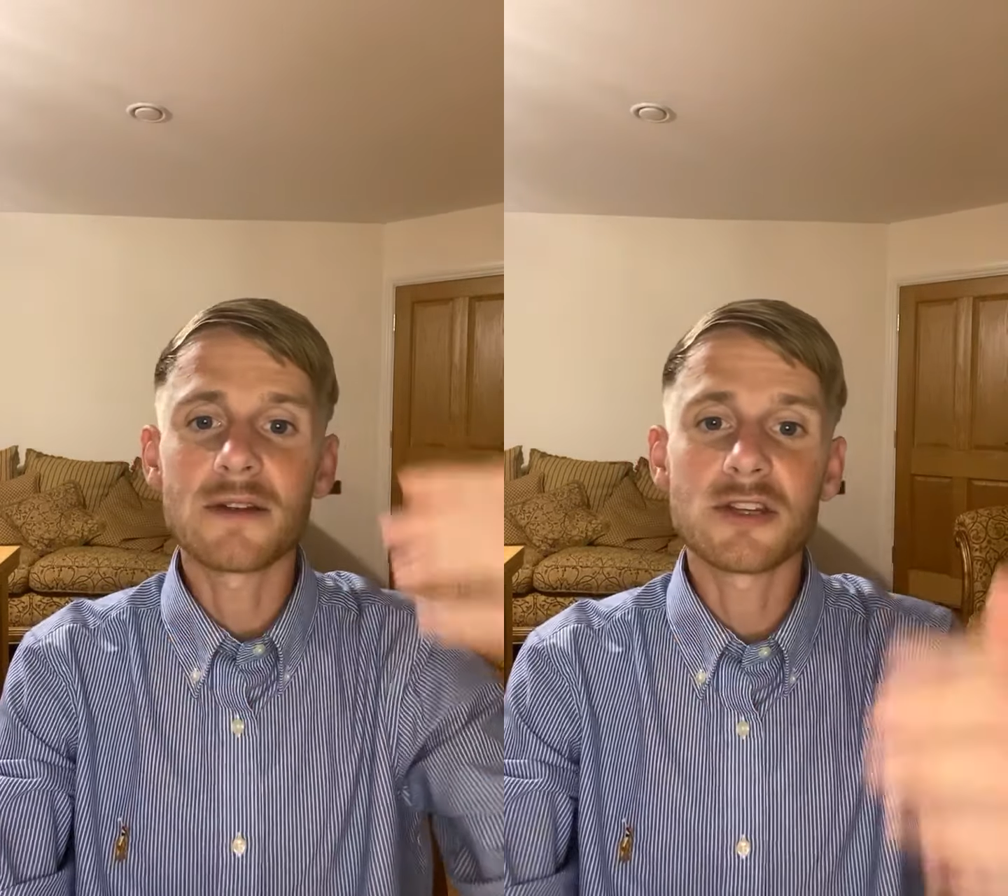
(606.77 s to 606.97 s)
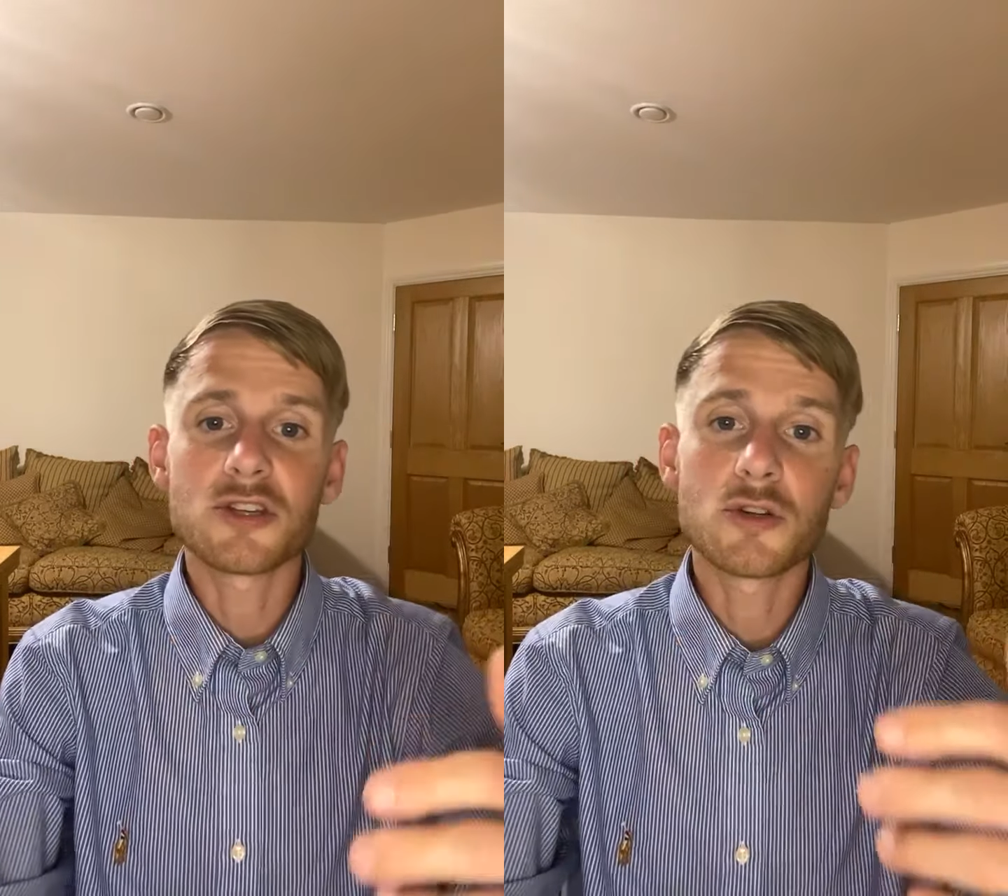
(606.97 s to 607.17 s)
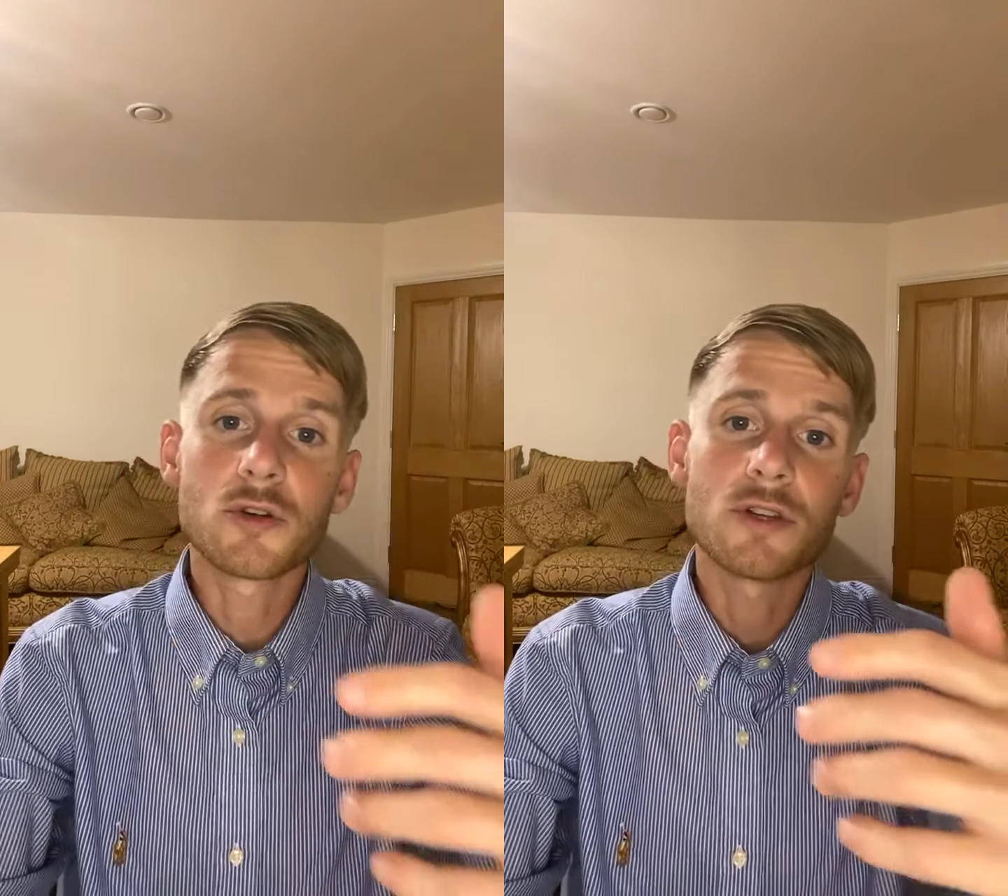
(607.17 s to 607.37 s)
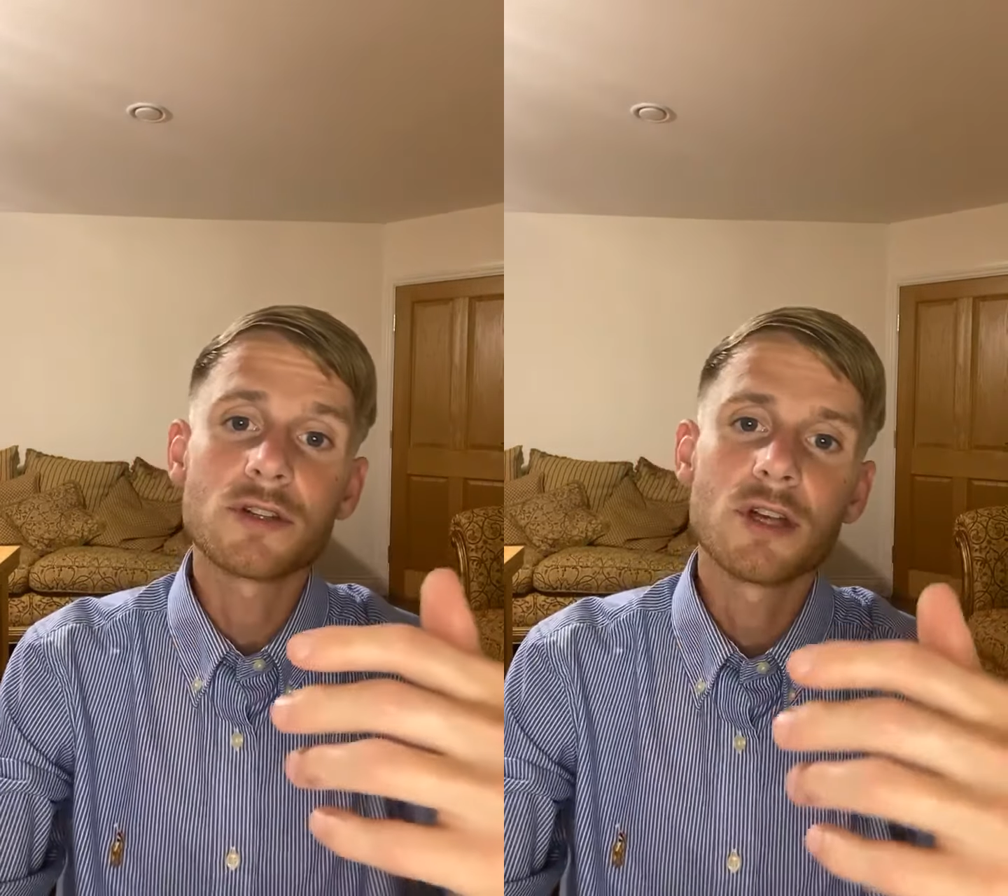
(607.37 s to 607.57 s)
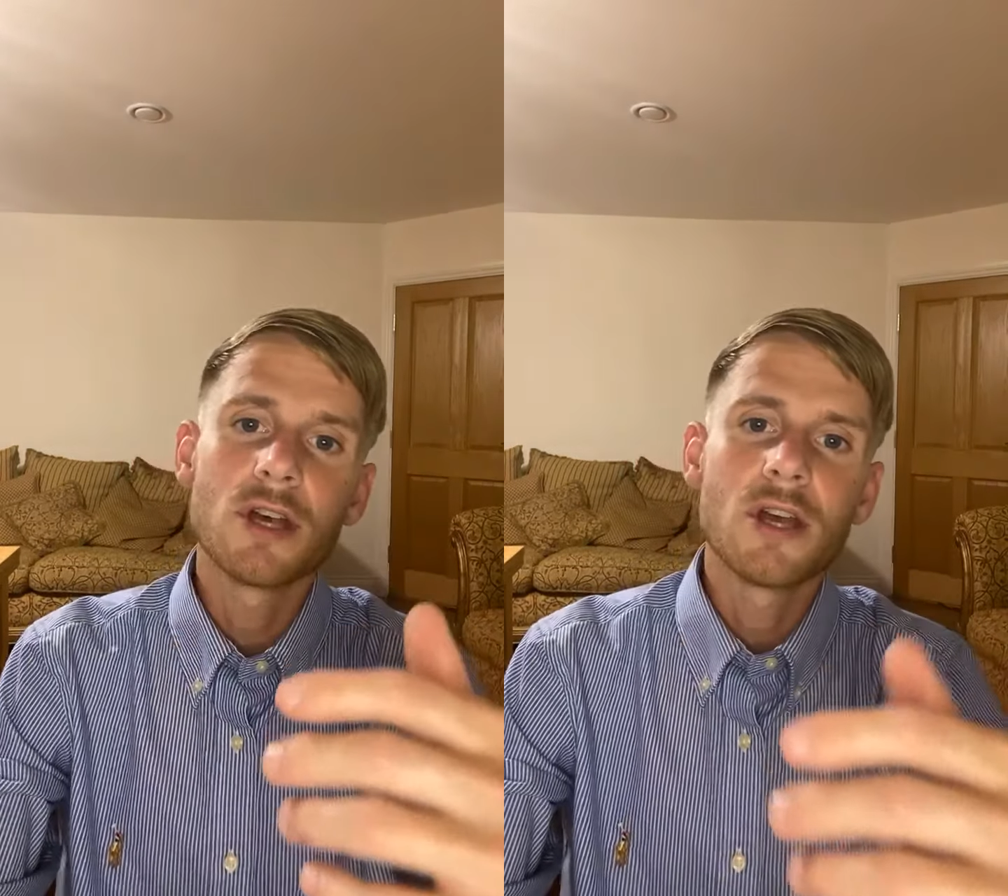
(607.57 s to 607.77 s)
into
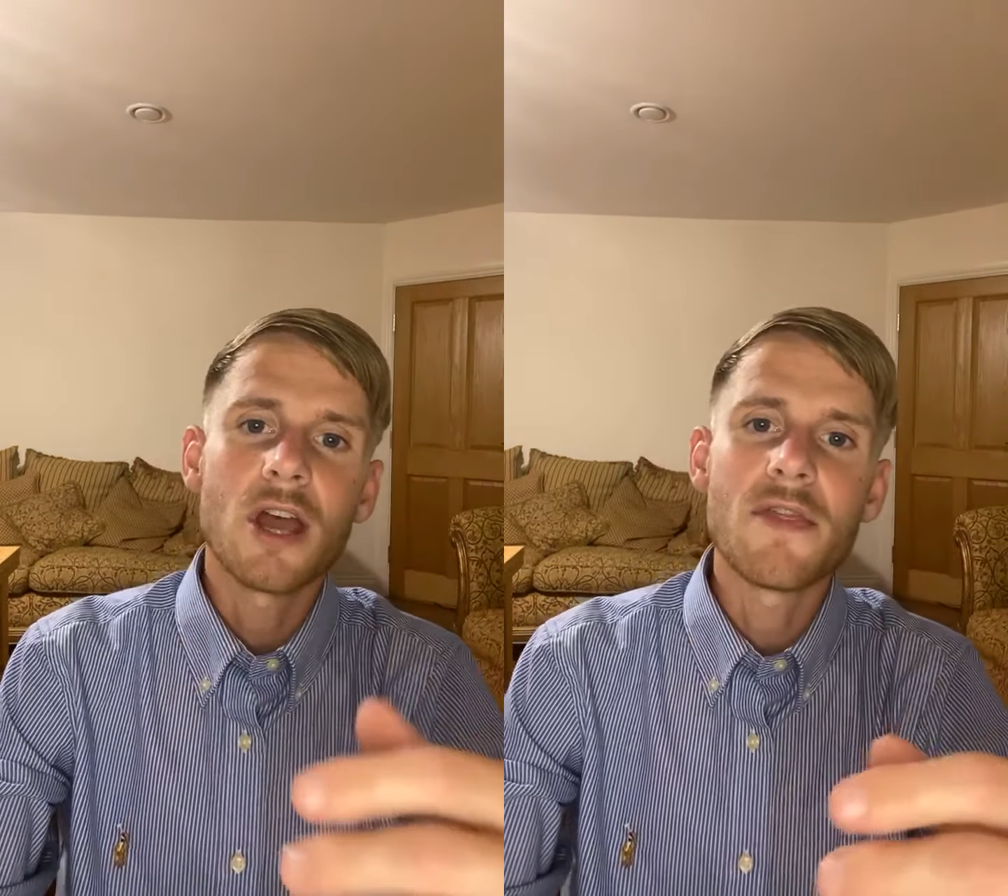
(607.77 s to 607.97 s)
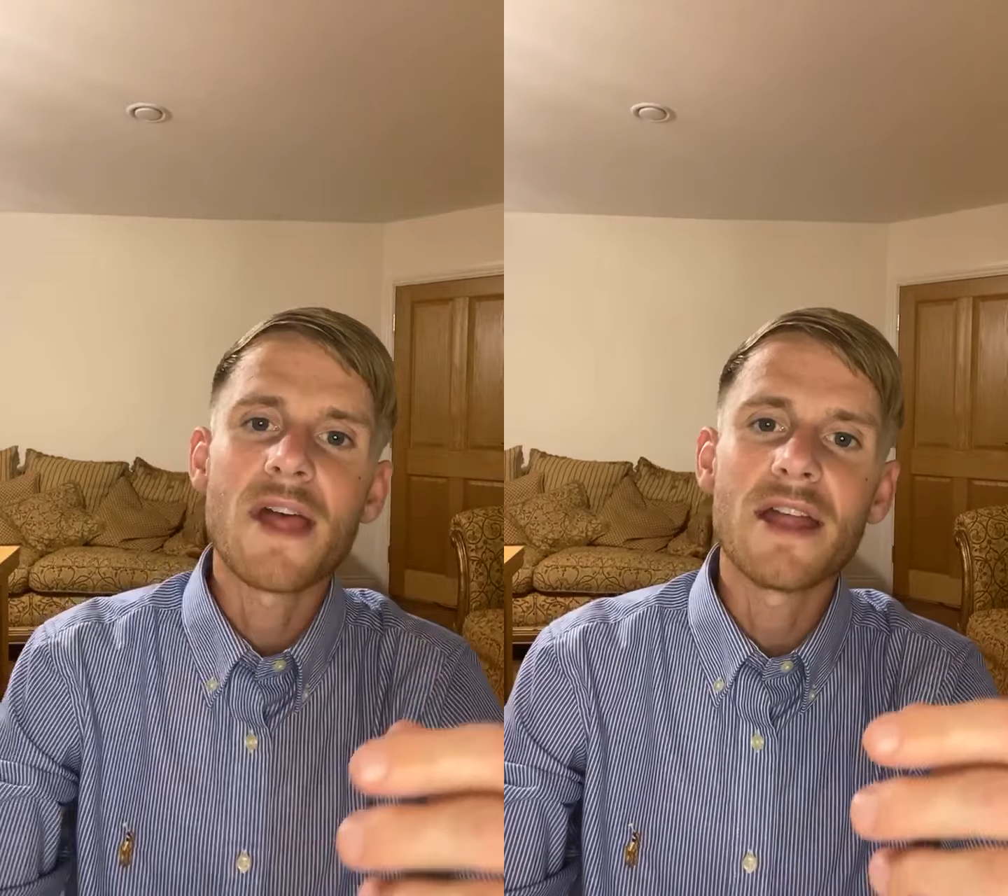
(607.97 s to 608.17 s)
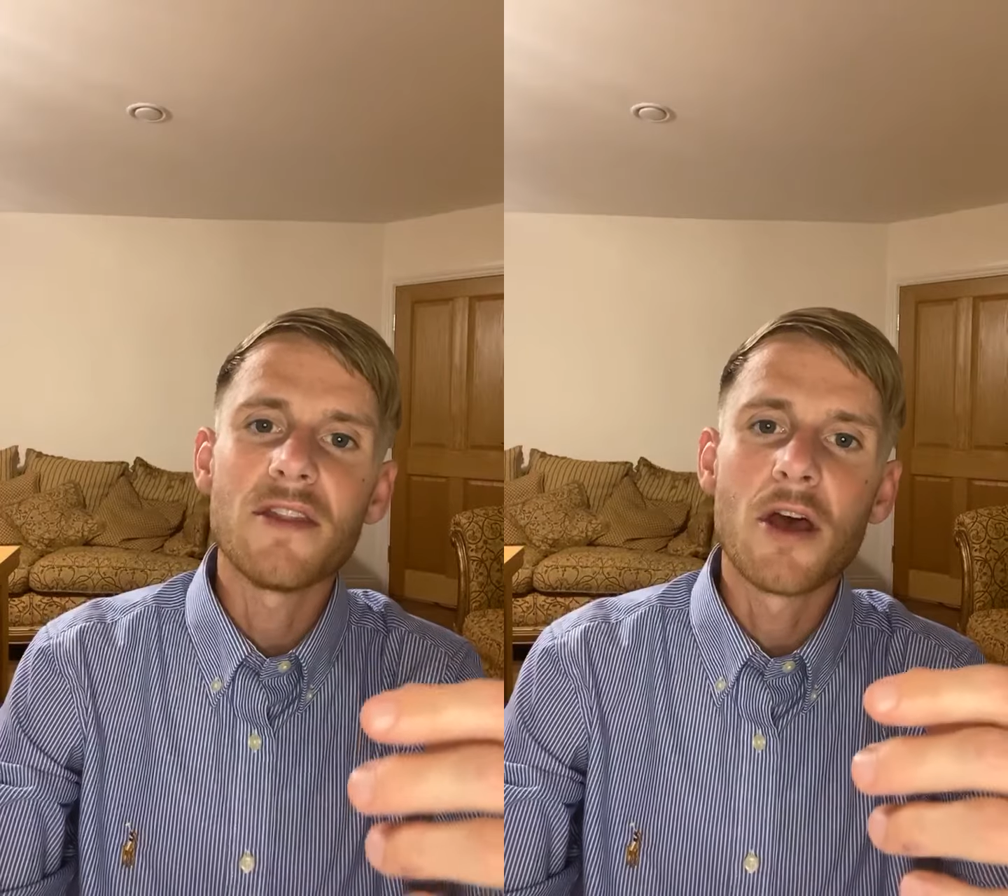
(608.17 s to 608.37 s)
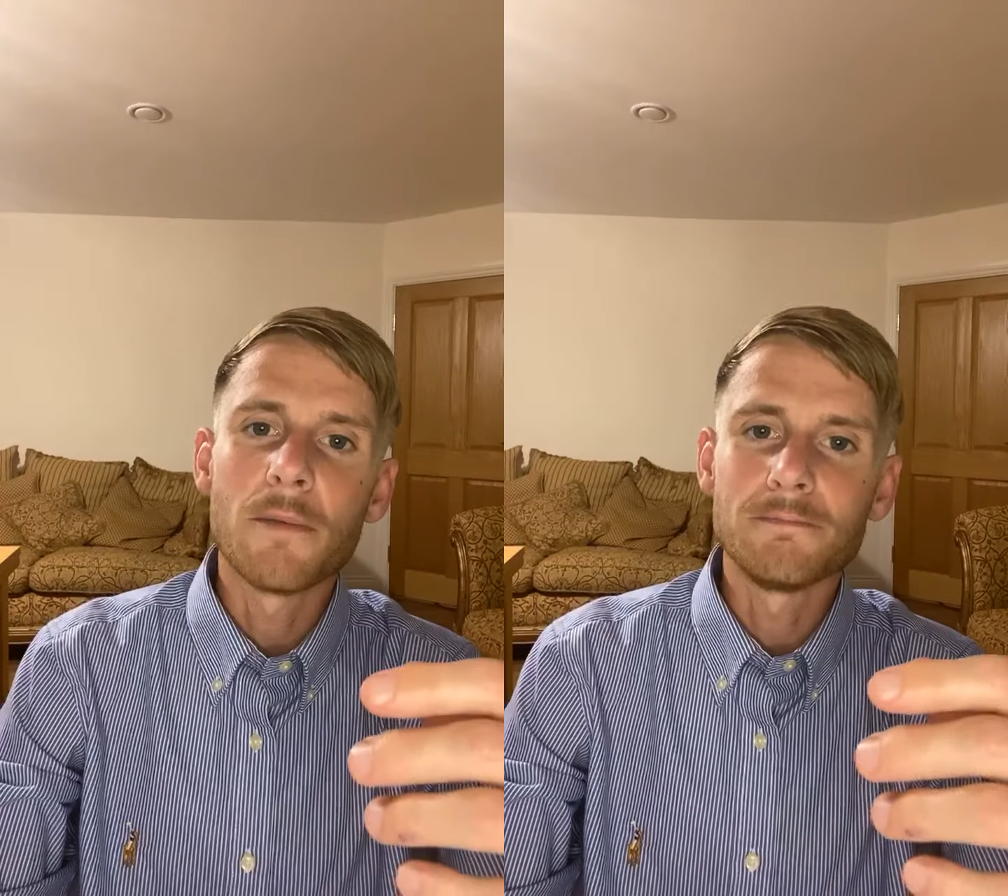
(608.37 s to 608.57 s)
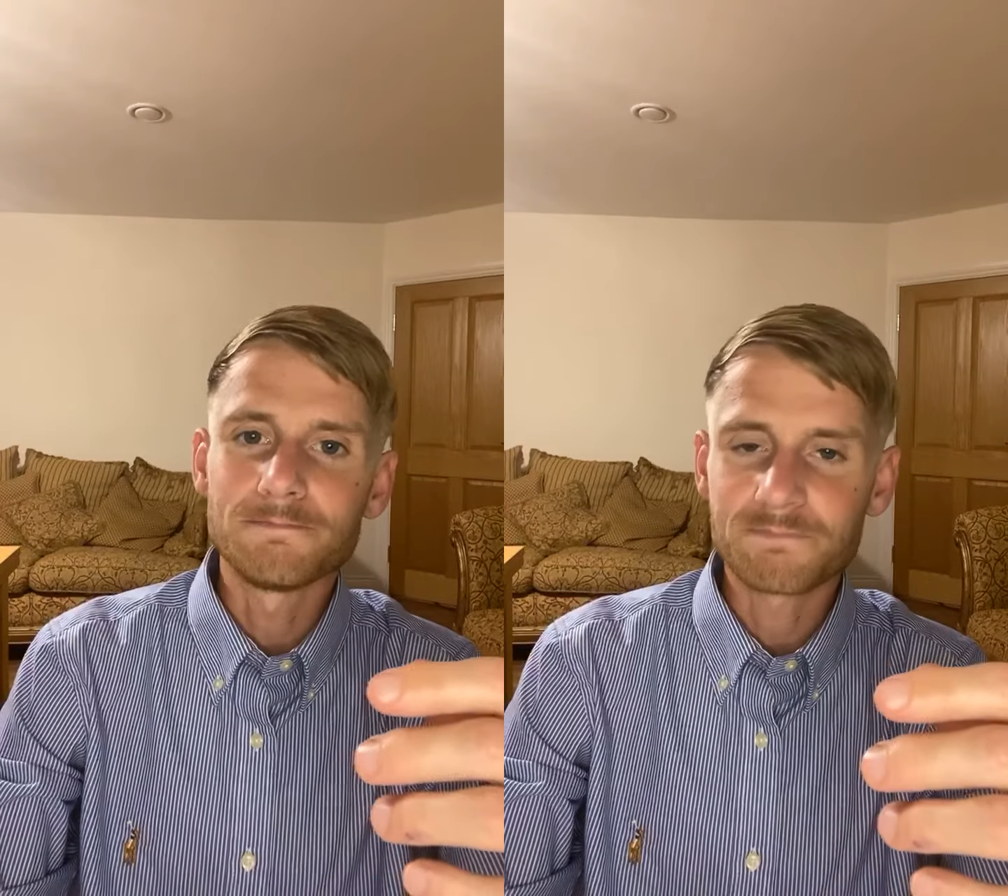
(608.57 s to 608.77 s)
sugars, and
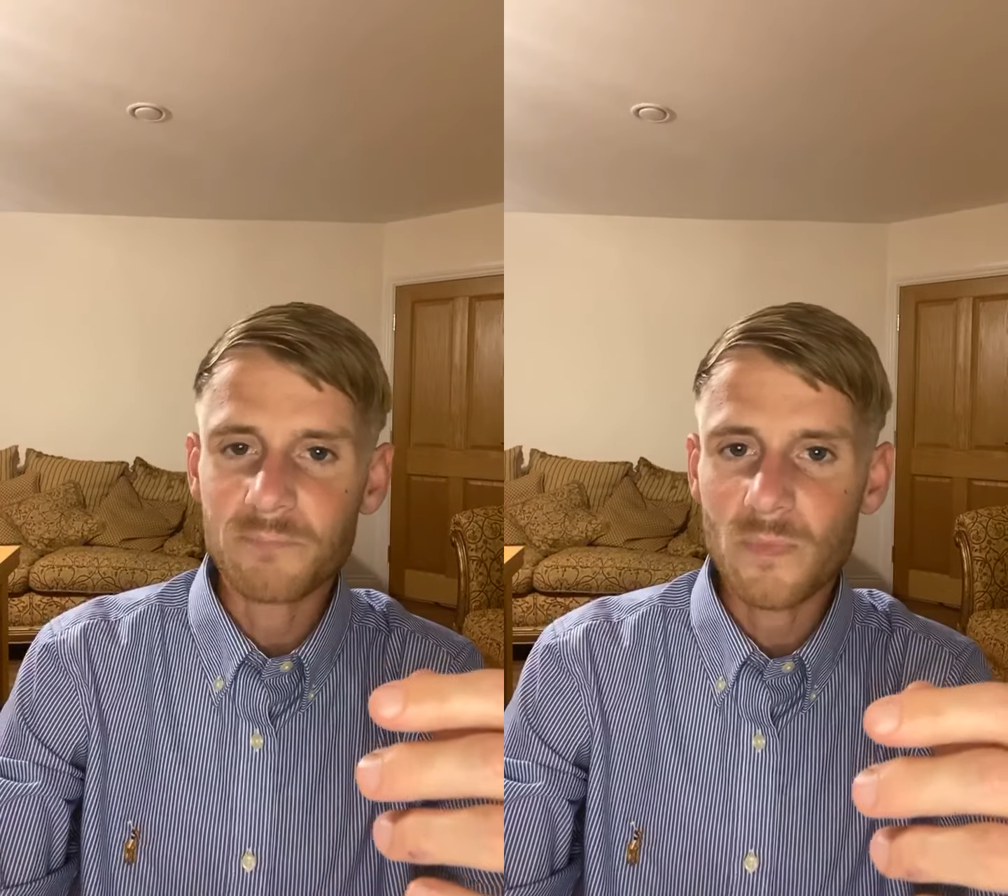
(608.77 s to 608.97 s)
then